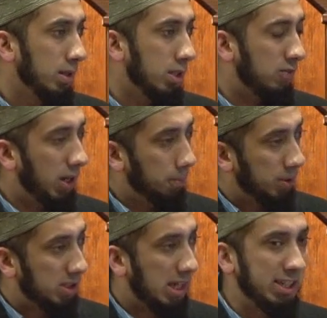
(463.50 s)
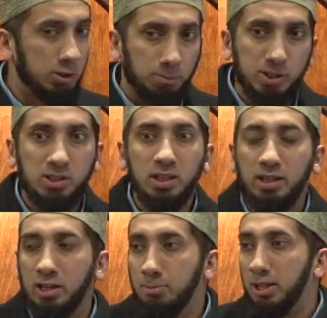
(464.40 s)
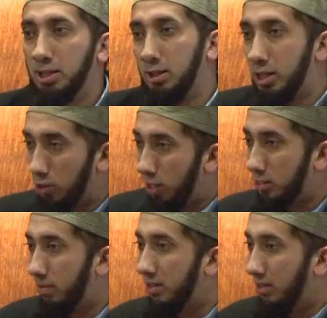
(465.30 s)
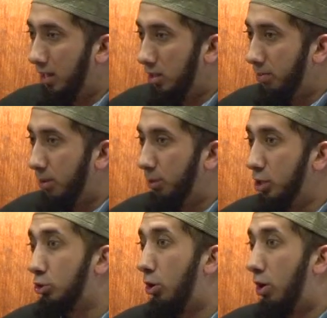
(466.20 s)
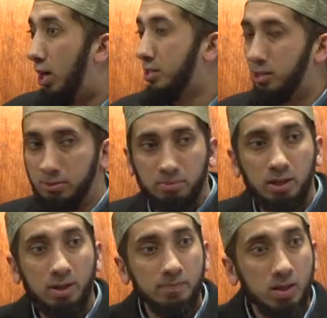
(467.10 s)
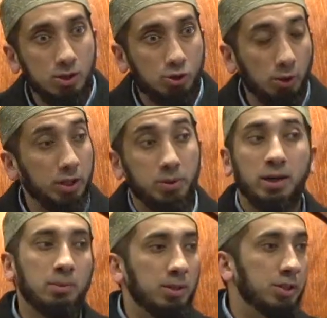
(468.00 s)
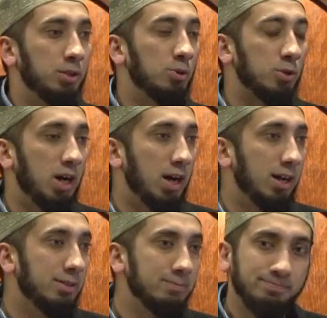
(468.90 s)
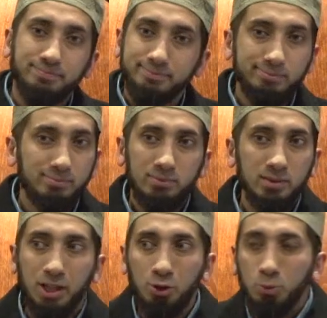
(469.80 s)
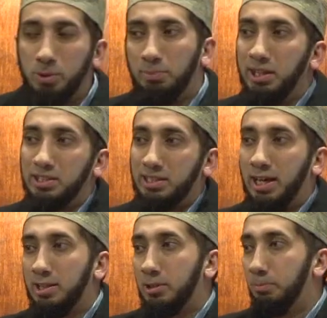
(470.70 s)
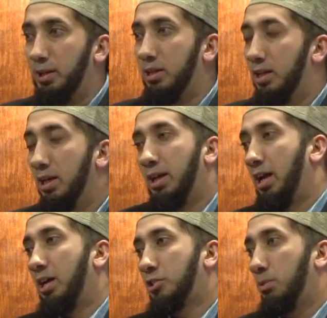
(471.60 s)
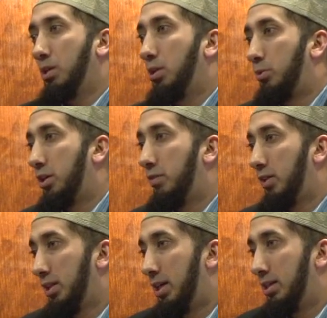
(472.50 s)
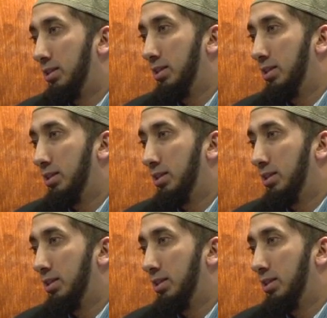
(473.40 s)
It's very precise, pristine Arabic. And Allah talks about the Arabic being so awesome, so incredible in the Quran, that human beings can't compete. It has to be the word of Allah.